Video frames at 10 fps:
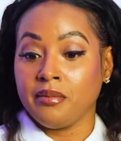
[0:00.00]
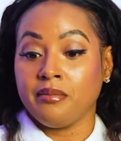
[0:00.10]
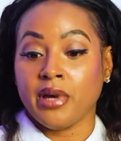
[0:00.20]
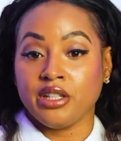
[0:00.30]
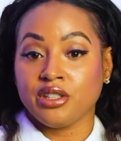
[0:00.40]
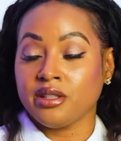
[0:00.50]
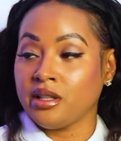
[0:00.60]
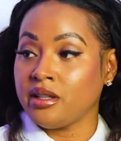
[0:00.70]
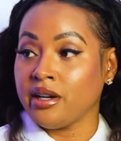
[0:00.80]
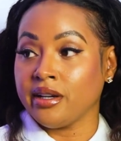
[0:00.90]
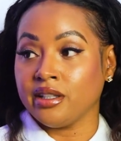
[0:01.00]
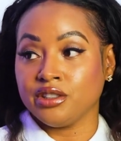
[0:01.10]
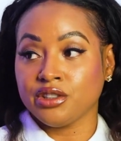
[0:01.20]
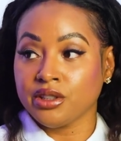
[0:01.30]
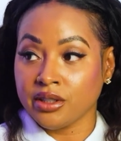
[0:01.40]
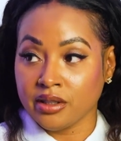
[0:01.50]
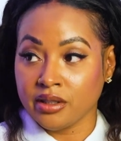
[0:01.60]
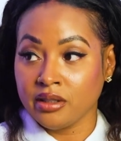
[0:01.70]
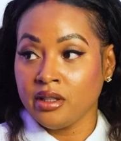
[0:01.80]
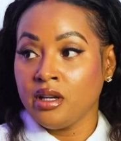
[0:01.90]
Make sure that they're
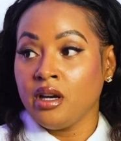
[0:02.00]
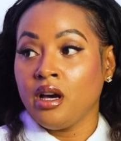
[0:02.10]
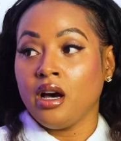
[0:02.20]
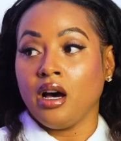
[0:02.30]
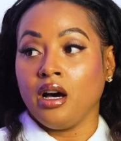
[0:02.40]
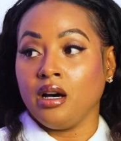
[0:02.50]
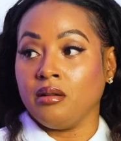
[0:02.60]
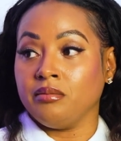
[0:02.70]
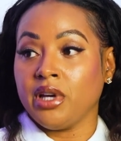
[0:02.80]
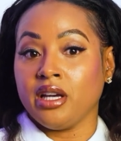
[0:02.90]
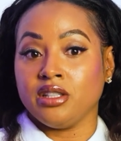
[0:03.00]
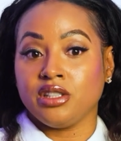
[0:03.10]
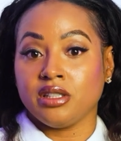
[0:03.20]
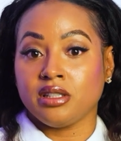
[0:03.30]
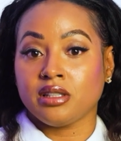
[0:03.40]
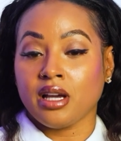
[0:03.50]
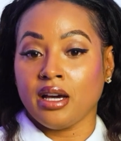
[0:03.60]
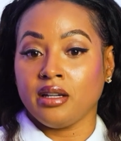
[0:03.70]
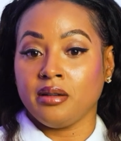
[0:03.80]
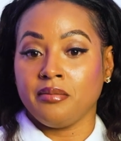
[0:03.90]
insured. And just
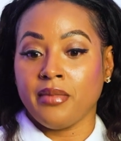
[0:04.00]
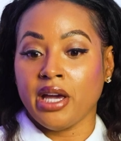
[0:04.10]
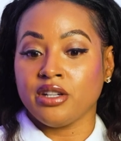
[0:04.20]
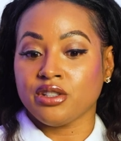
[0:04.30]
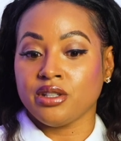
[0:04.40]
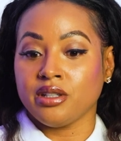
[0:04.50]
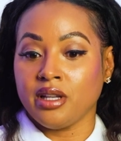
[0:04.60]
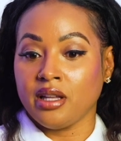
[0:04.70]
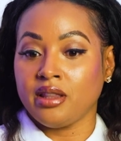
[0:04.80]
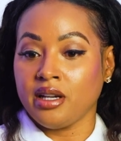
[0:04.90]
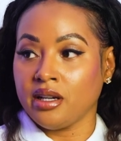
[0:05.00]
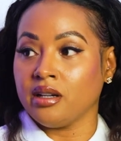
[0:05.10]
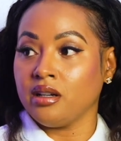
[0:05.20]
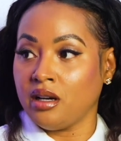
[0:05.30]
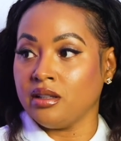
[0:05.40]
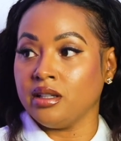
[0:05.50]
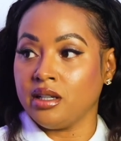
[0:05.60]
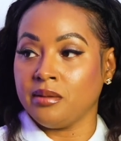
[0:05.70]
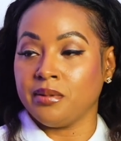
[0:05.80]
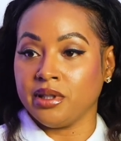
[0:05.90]
kind of make sure that they're on the
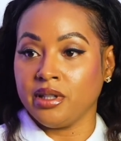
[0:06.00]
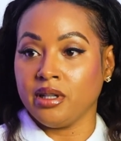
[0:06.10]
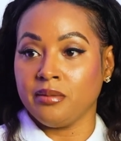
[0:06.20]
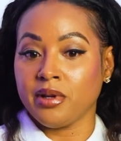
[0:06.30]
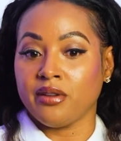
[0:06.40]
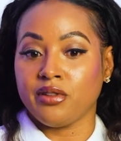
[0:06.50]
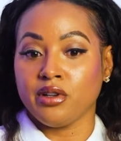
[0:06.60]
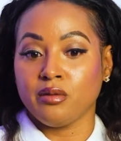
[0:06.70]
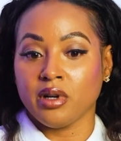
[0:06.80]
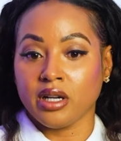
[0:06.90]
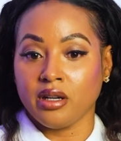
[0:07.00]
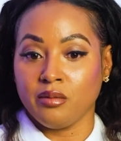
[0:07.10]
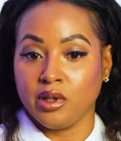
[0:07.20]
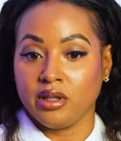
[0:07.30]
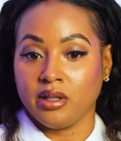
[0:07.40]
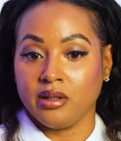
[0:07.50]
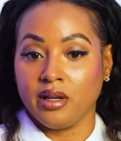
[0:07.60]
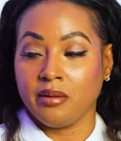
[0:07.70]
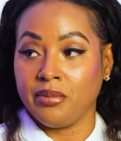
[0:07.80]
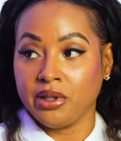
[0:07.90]
up and up. If you're working with
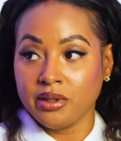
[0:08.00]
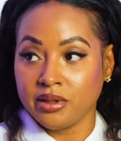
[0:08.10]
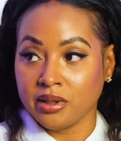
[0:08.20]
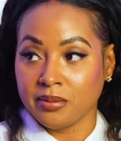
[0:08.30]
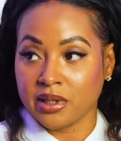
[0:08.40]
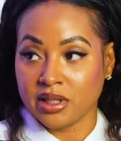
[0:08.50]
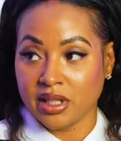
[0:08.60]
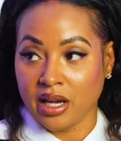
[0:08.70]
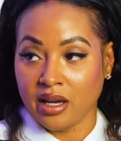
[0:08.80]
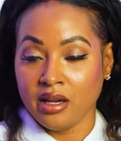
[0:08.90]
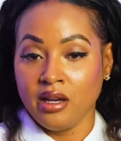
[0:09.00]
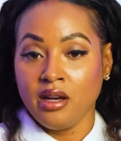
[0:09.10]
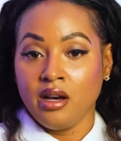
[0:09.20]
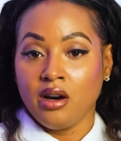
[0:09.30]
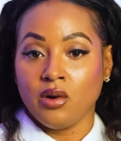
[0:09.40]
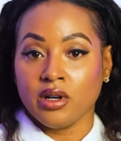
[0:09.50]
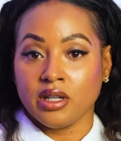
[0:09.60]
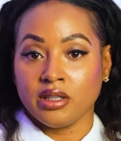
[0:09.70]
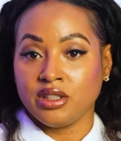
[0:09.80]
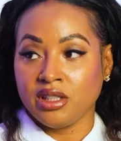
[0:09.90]
a builder per se, or
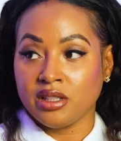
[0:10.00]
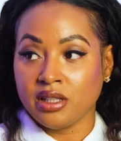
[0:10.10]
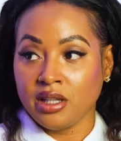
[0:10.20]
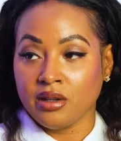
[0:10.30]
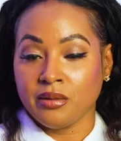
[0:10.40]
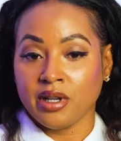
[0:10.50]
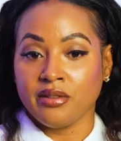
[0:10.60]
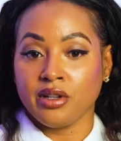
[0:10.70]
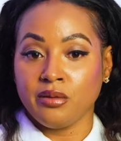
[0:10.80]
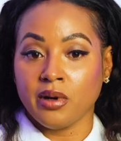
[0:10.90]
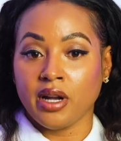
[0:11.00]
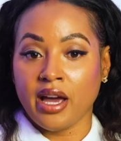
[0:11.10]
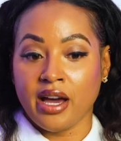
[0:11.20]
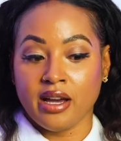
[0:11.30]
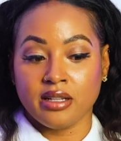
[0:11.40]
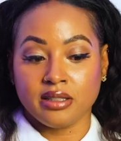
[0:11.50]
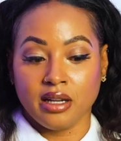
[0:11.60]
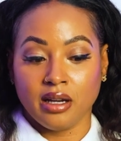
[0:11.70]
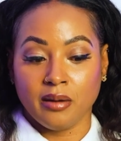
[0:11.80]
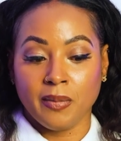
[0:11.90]
a GC or whatever, you want to ask,
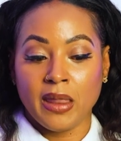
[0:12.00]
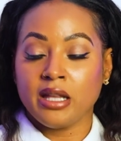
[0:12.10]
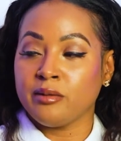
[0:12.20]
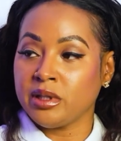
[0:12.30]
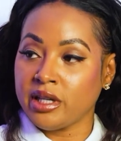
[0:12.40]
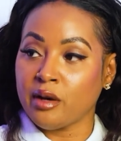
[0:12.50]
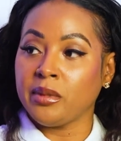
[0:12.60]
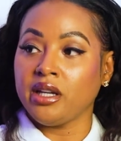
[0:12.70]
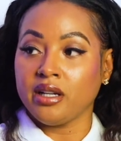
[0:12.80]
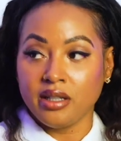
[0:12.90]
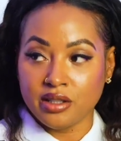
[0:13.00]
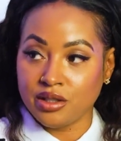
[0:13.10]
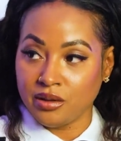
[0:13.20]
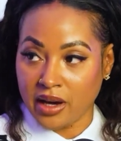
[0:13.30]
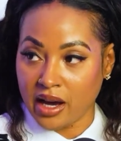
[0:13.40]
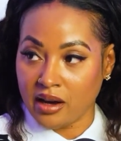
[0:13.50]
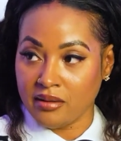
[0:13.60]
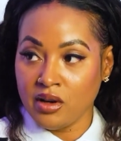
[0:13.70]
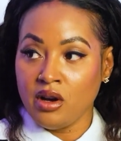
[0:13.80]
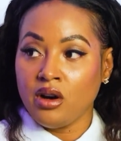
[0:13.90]
let me see how many HUDs you
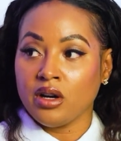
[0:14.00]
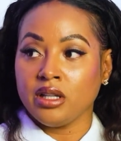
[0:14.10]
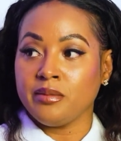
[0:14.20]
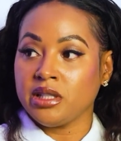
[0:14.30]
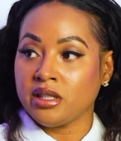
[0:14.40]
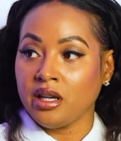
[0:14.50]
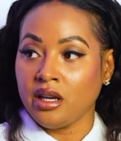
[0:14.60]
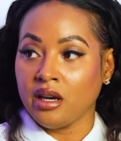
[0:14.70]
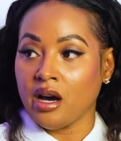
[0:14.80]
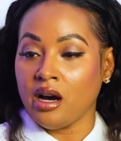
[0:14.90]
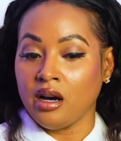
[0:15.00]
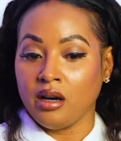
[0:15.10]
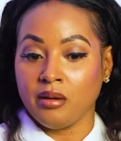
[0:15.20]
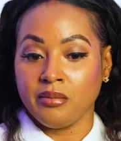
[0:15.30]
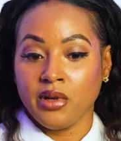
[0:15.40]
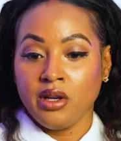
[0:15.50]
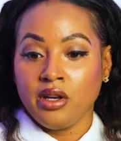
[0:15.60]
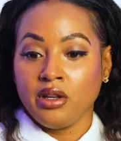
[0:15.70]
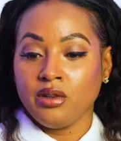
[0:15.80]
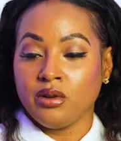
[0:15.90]
have, or let me see
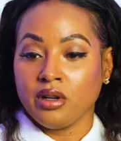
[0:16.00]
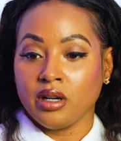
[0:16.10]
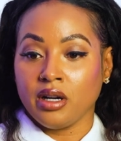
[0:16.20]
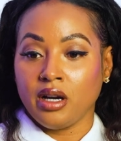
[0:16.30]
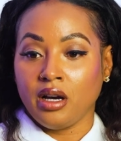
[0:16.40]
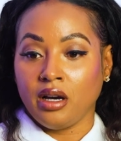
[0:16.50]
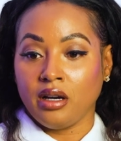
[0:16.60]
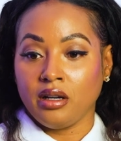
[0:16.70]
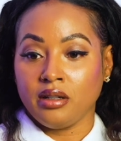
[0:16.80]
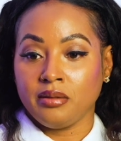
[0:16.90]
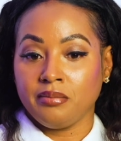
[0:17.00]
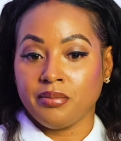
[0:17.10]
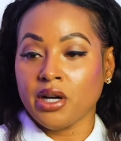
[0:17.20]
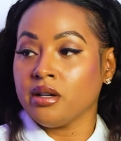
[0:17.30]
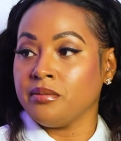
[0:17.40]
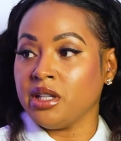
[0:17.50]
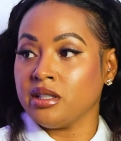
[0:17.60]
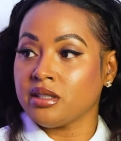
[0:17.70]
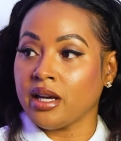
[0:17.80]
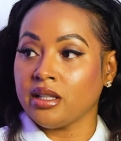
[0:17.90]
your
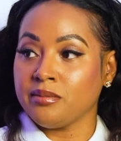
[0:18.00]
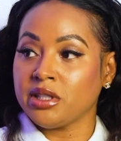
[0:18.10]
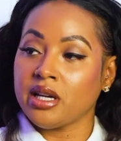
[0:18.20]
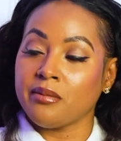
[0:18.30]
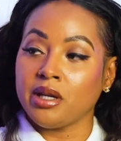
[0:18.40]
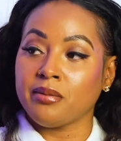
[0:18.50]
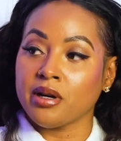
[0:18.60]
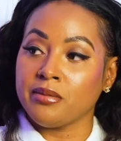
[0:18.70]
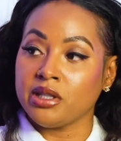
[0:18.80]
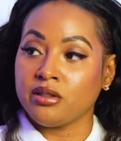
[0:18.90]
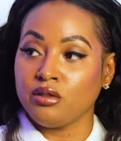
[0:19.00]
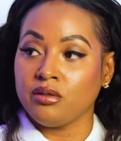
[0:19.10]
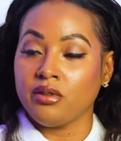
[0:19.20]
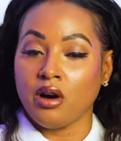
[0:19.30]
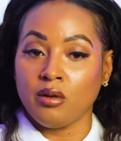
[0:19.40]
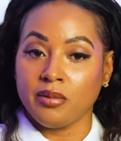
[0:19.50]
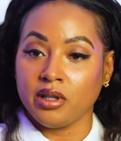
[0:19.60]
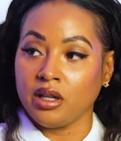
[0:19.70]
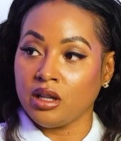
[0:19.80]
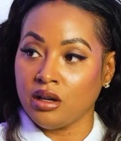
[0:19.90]
permits. Like, let me see how many permits you've
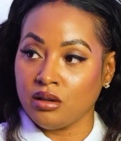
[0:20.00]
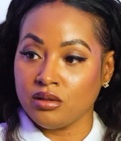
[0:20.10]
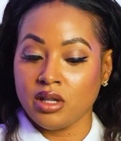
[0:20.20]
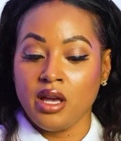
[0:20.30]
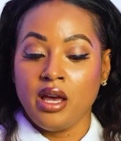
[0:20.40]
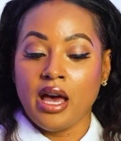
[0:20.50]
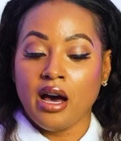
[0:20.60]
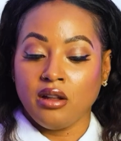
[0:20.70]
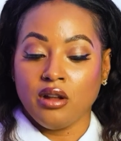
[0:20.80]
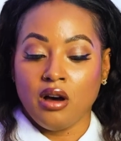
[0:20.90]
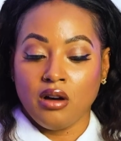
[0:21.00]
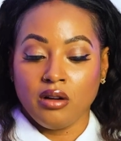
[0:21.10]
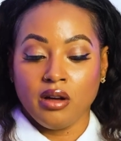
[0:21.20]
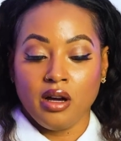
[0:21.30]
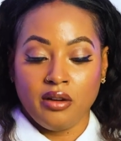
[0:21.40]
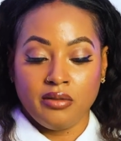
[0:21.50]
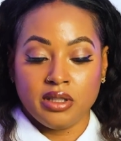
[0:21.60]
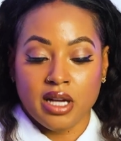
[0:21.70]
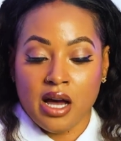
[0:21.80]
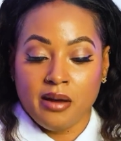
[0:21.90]
opened and closed. How long of a
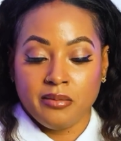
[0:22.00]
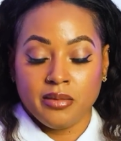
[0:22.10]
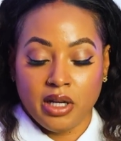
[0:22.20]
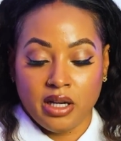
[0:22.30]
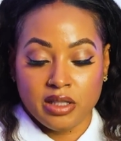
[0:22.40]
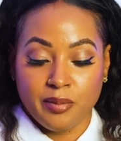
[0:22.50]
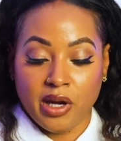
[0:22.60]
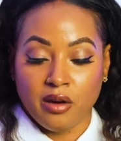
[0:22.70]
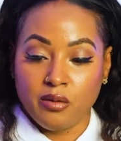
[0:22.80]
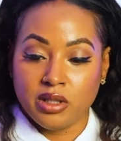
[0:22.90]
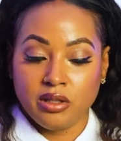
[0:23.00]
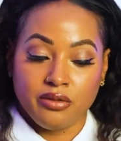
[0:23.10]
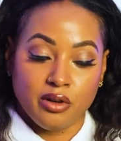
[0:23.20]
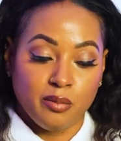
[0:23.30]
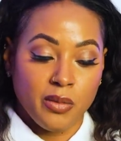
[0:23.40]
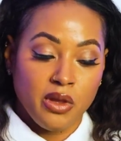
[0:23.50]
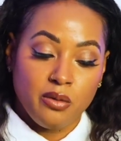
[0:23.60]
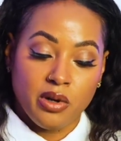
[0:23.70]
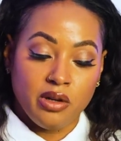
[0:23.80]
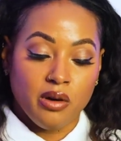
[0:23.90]
time span was it from
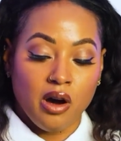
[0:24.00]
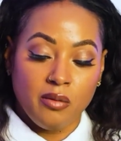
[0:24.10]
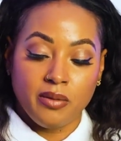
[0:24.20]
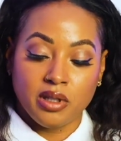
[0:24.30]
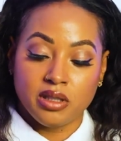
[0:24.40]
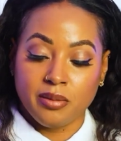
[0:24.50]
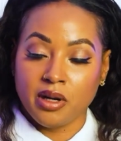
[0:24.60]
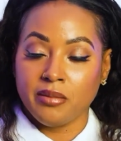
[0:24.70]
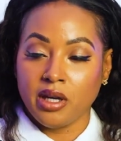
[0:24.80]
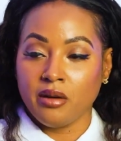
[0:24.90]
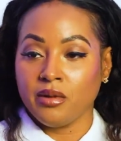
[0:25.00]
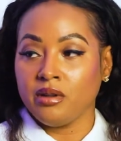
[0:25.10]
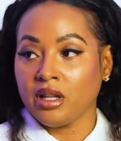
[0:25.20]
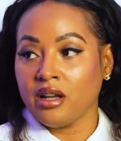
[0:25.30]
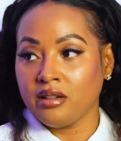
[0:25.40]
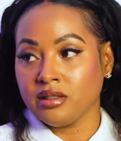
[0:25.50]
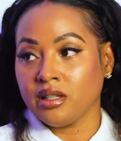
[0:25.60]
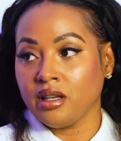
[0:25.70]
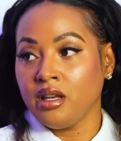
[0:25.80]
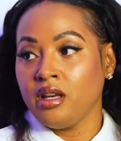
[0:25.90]
when you opened this permit and when you closed
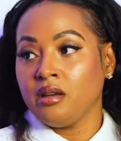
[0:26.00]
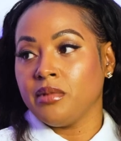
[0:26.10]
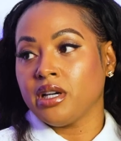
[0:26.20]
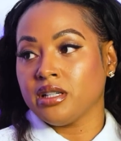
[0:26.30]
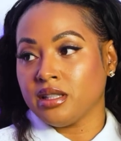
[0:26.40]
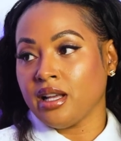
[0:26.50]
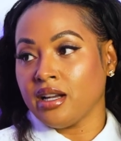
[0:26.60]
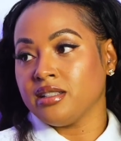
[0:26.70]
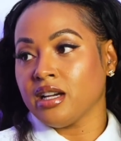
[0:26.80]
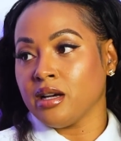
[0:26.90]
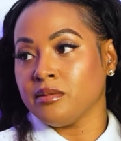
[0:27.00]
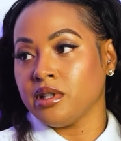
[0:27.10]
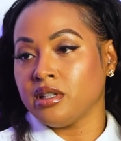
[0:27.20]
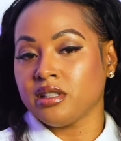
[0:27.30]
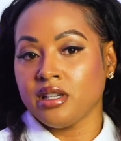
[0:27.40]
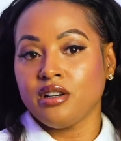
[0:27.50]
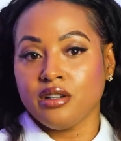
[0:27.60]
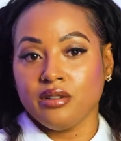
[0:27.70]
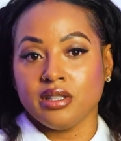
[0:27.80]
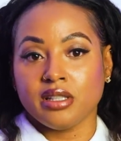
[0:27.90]
it? Because a lot of times they'll sell
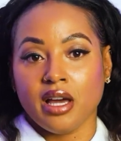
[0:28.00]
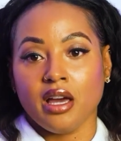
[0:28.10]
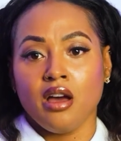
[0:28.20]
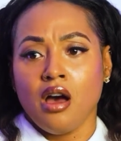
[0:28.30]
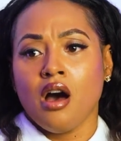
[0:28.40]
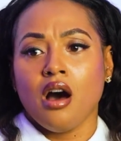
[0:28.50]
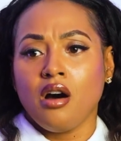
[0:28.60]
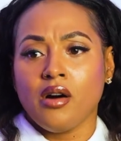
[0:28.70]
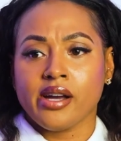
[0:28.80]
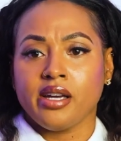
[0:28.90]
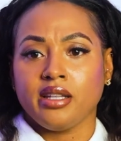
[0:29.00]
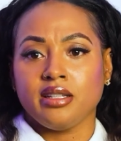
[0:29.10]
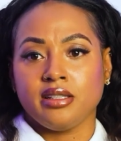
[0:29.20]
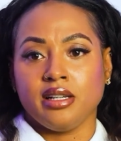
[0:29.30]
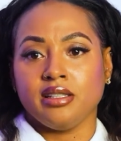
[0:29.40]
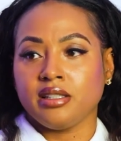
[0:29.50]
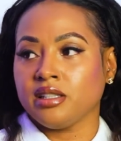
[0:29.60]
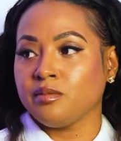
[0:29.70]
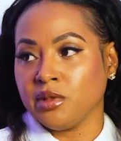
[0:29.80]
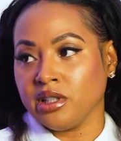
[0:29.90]
you and say, oh, I can get this done in
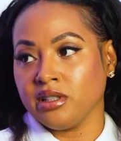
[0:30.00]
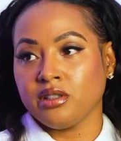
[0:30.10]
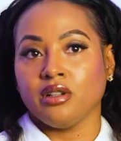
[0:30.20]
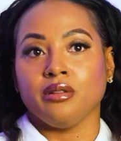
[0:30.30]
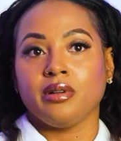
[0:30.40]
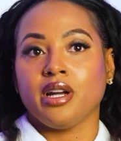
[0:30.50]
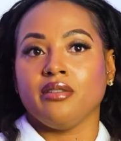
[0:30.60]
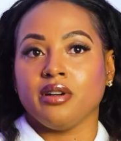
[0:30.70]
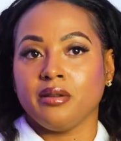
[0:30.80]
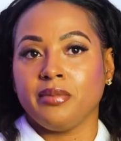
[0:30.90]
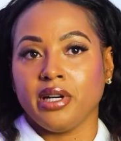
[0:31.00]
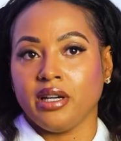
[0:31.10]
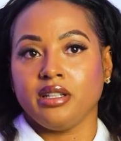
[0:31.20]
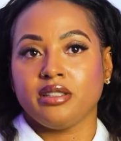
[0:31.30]
6 months or whatever, but